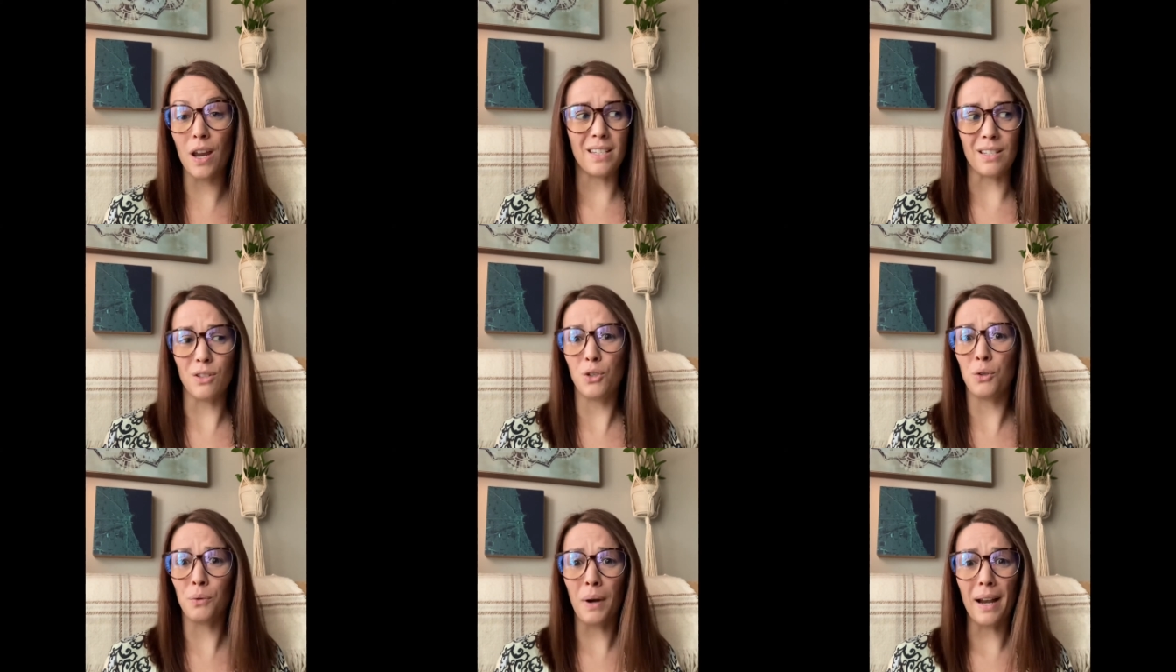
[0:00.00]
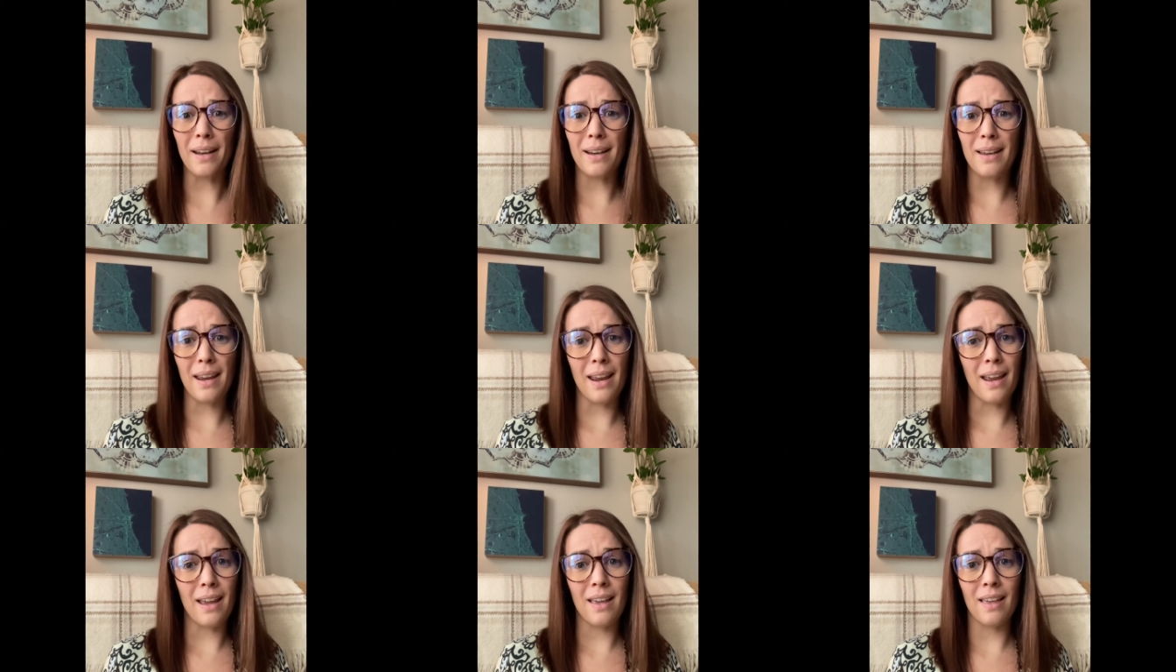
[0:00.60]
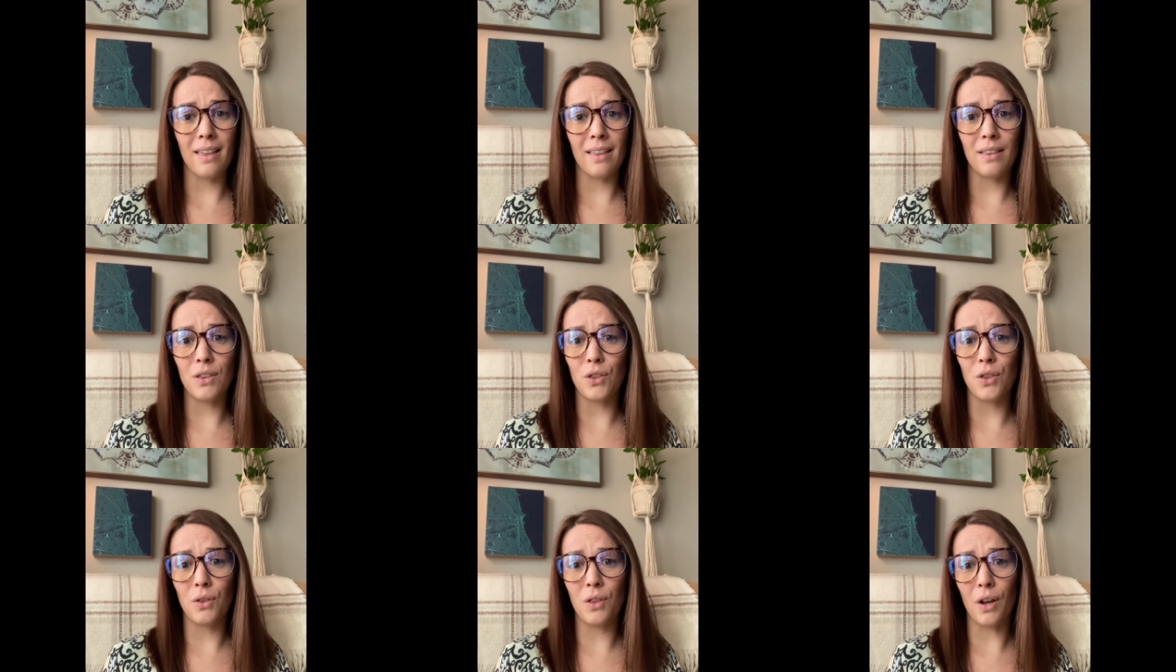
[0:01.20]

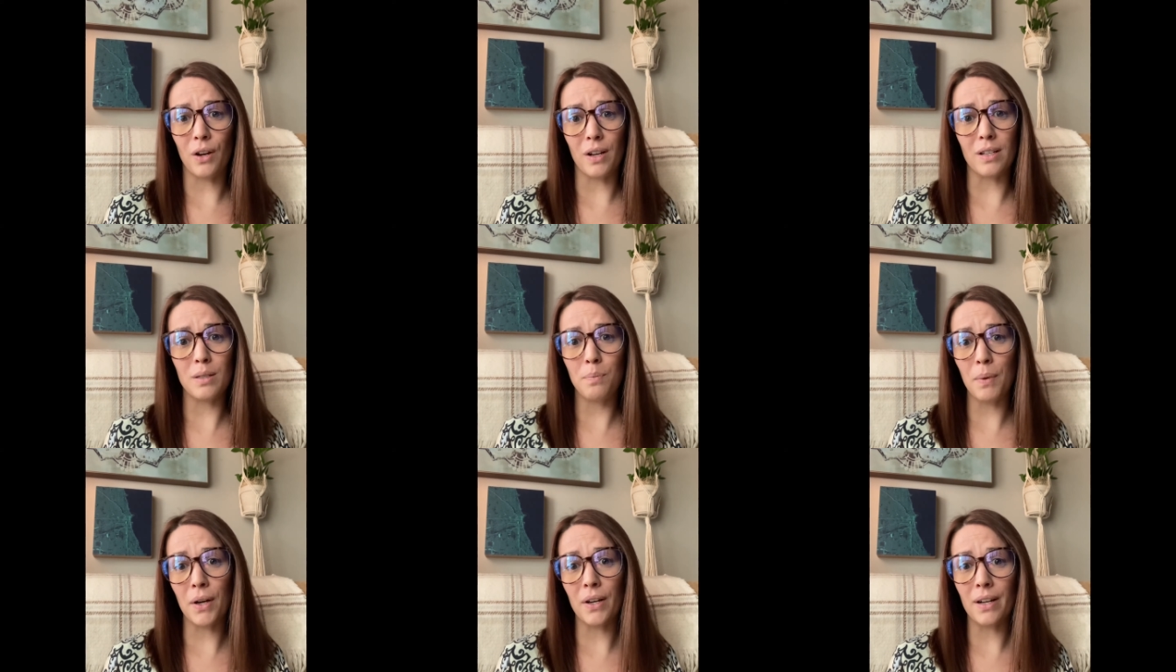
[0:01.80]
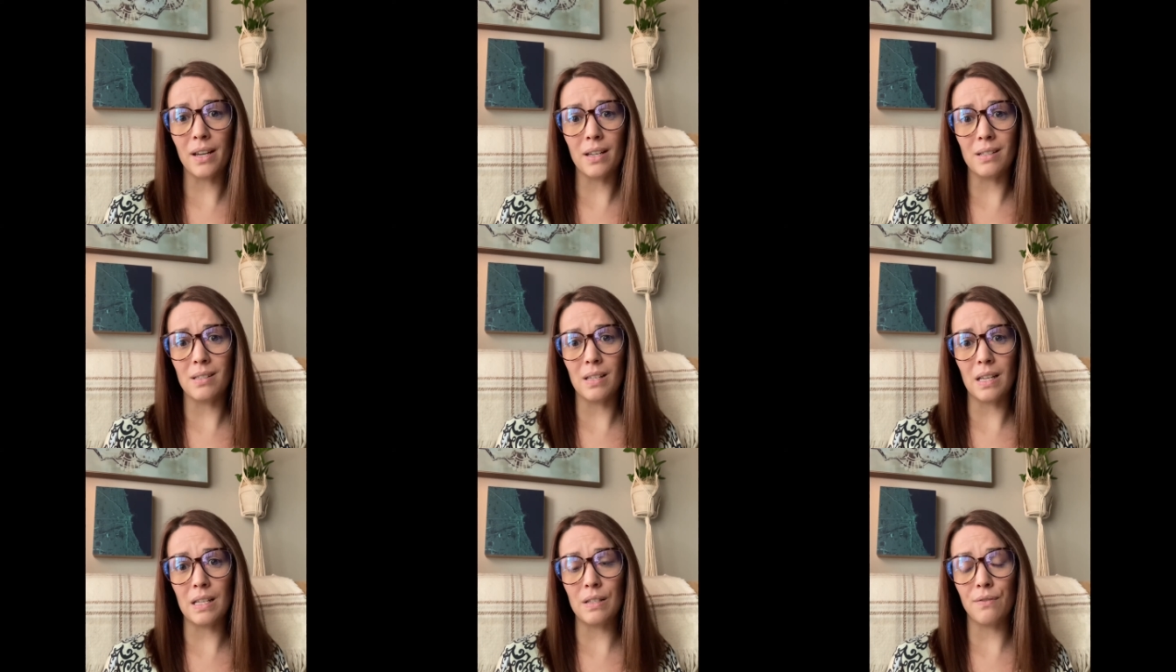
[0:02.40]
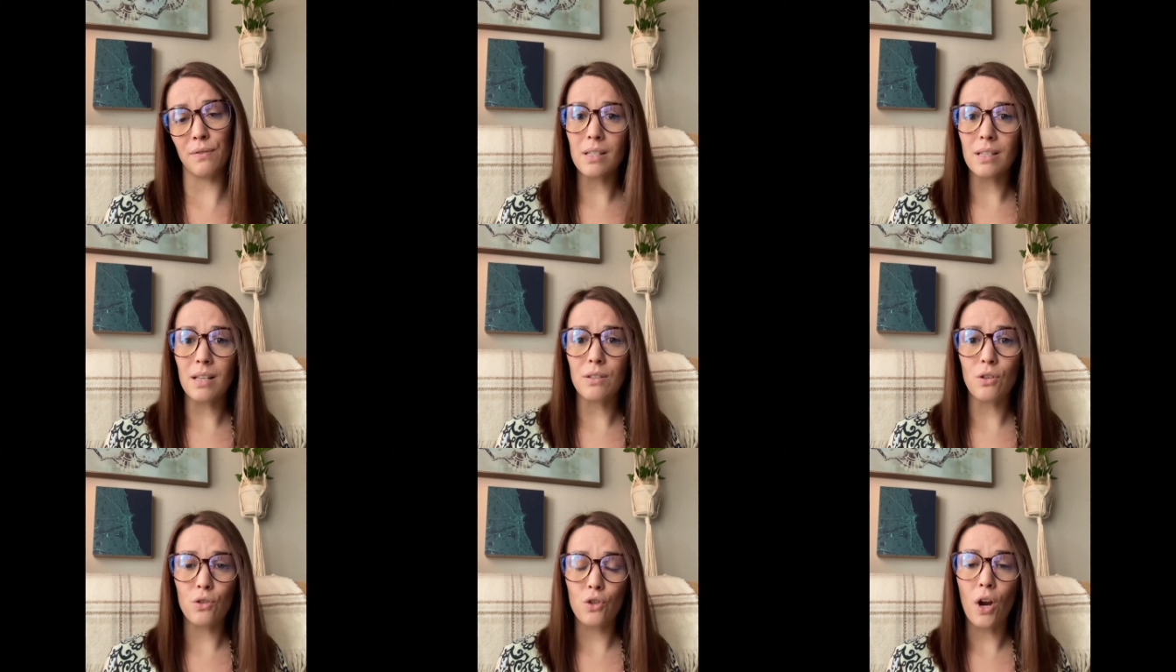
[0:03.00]
discrediting their experiences
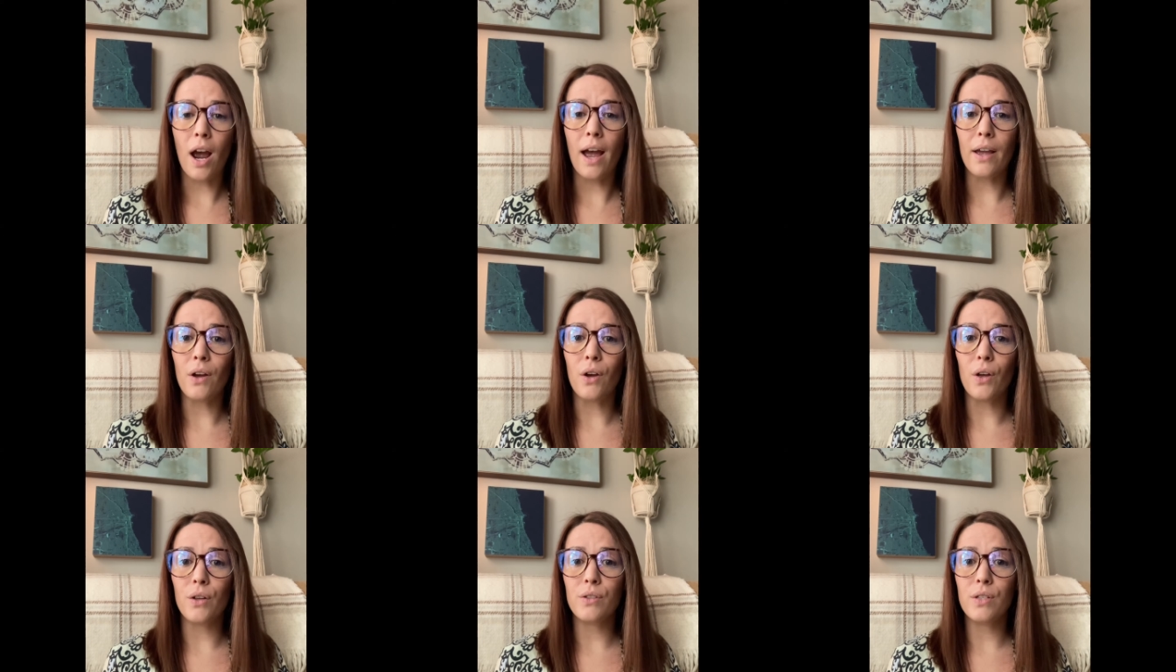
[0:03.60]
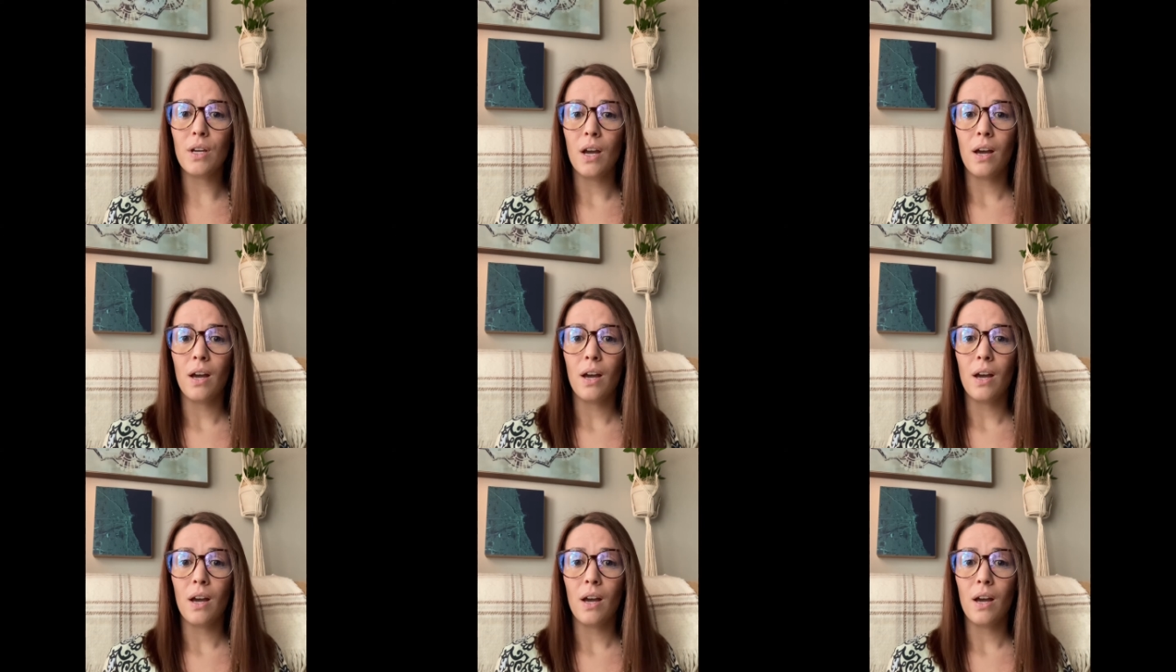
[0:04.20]
as a child,